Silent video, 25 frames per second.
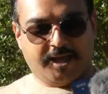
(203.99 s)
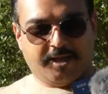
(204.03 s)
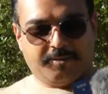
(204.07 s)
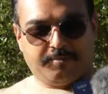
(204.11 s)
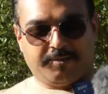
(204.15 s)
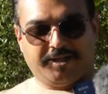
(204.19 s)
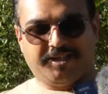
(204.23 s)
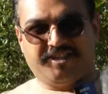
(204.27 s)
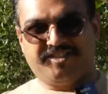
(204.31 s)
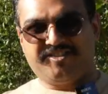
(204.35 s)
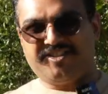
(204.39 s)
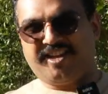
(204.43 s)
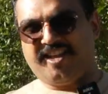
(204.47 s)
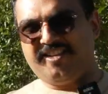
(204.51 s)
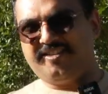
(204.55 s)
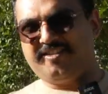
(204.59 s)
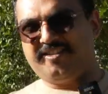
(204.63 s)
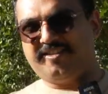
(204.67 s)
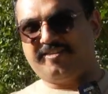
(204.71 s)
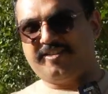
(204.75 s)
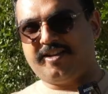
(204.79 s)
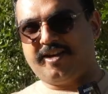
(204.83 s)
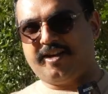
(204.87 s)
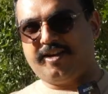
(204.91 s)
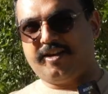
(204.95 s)
But the
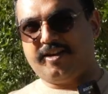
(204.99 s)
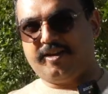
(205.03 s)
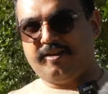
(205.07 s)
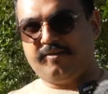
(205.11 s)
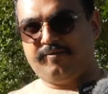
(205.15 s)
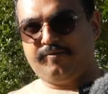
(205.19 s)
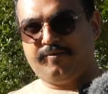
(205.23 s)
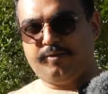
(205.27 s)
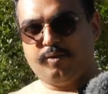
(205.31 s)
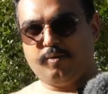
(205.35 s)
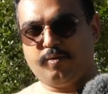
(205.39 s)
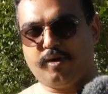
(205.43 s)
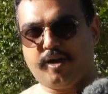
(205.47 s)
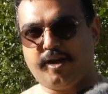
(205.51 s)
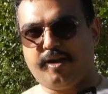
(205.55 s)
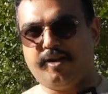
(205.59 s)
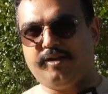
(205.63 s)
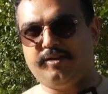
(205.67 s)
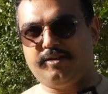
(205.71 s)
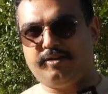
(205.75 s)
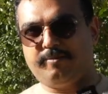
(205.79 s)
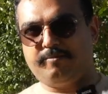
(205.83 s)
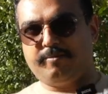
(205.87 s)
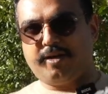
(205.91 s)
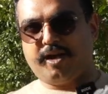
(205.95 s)
chances are, if you are
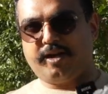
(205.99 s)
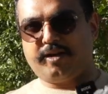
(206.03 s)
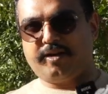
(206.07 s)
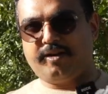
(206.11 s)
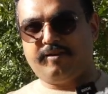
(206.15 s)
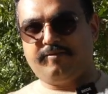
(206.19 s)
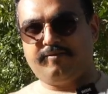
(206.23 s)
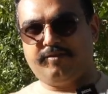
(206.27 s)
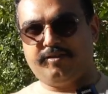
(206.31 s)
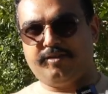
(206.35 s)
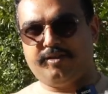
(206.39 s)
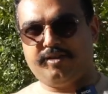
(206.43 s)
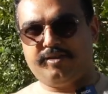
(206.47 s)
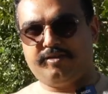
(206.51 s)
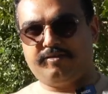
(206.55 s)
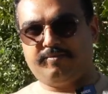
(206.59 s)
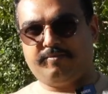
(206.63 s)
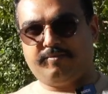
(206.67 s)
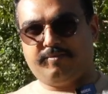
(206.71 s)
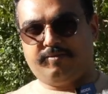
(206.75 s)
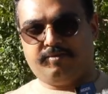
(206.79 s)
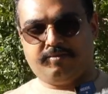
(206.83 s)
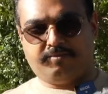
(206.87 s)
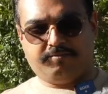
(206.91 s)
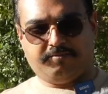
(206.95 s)
in the market for these
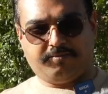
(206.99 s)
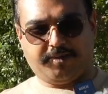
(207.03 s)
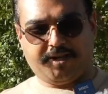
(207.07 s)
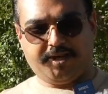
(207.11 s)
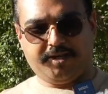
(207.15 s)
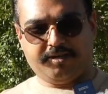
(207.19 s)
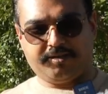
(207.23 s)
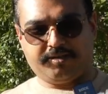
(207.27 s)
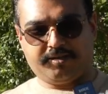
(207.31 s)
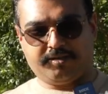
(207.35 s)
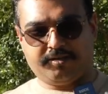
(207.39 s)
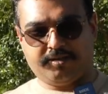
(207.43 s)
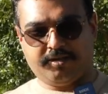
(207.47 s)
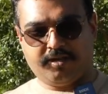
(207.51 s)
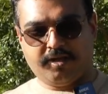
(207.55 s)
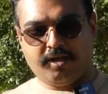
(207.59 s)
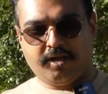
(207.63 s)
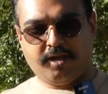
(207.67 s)
mics,